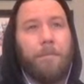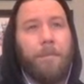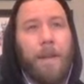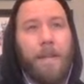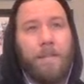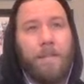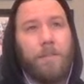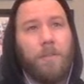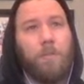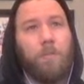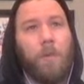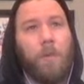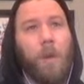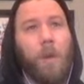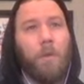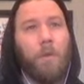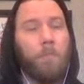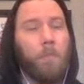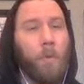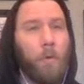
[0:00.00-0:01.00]
fights in a
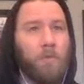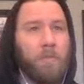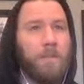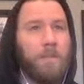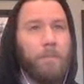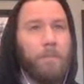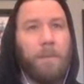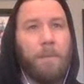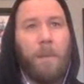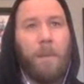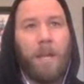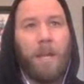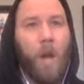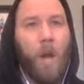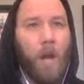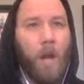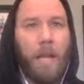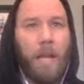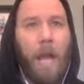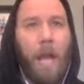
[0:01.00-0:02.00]
row, and most have been by
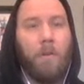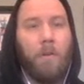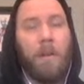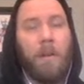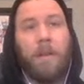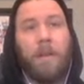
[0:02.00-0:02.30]
knockout.